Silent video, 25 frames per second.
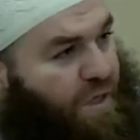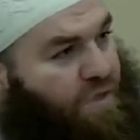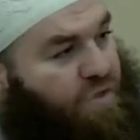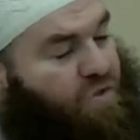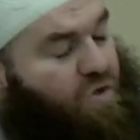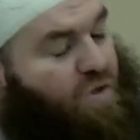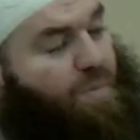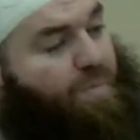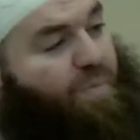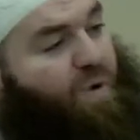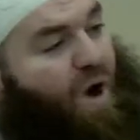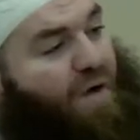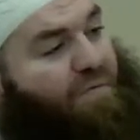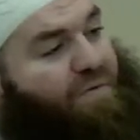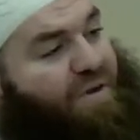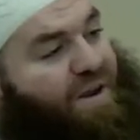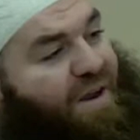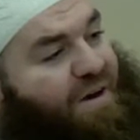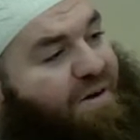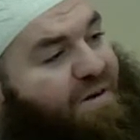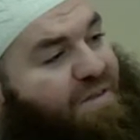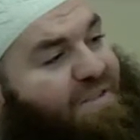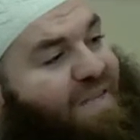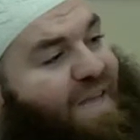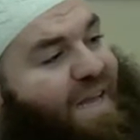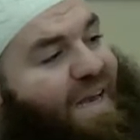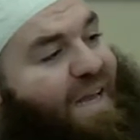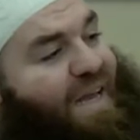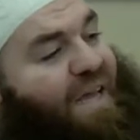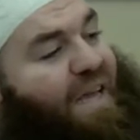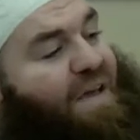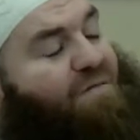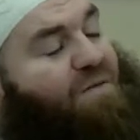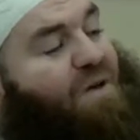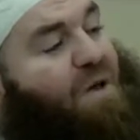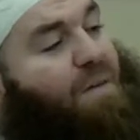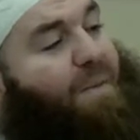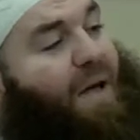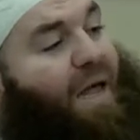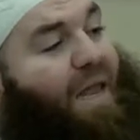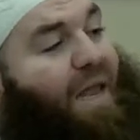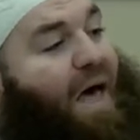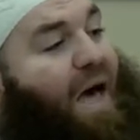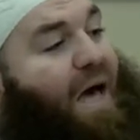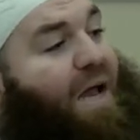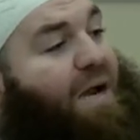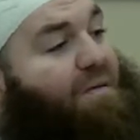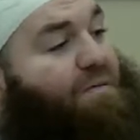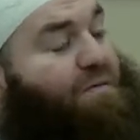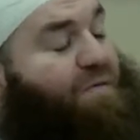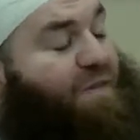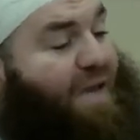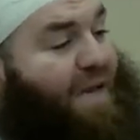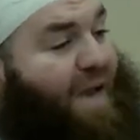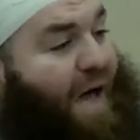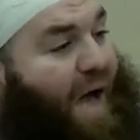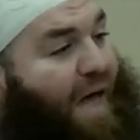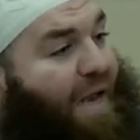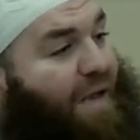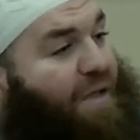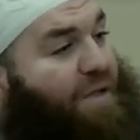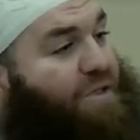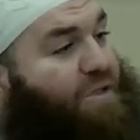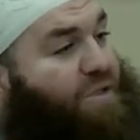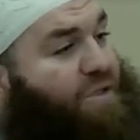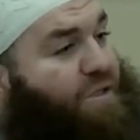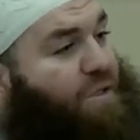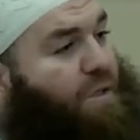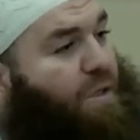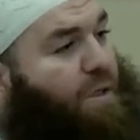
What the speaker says: So the Prophet here is going to give him a lot of the knowledge,